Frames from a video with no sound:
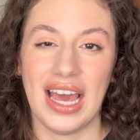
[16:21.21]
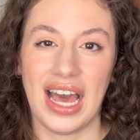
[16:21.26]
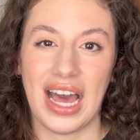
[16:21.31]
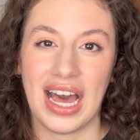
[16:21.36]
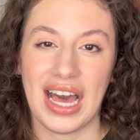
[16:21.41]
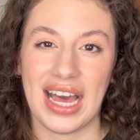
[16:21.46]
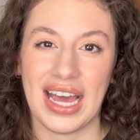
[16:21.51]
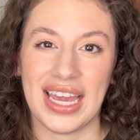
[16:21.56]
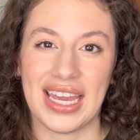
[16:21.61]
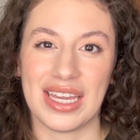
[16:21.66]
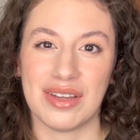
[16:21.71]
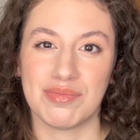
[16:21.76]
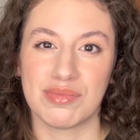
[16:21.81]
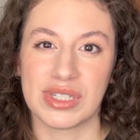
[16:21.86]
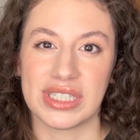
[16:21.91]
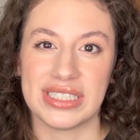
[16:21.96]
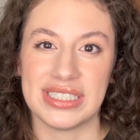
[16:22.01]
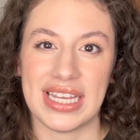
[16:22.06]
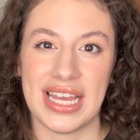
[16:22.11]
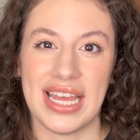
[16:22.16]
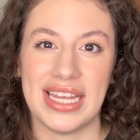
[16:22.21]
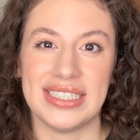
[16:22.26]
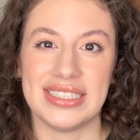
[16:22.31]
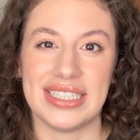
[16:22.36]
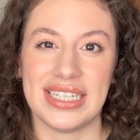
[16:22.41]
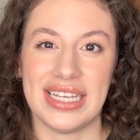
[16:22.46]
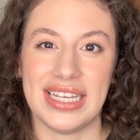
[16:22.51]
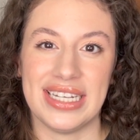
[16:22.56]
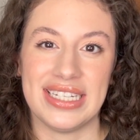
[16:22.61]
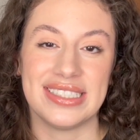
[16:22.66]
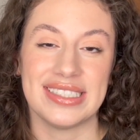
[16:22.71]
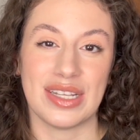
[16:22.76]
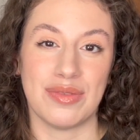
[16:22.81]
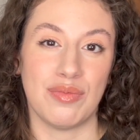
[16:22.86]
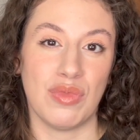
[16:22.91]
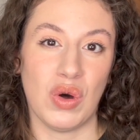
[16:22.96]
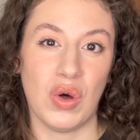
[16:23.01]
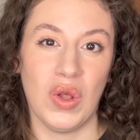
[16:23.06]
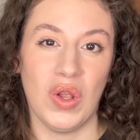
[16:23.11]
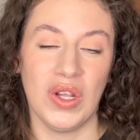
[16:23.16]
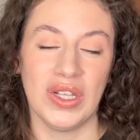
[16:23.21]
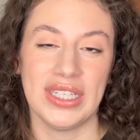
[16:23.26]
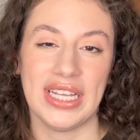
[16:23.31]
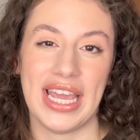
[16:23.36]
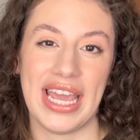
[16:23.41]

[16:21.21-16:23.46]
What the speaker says: I pretend it is a mole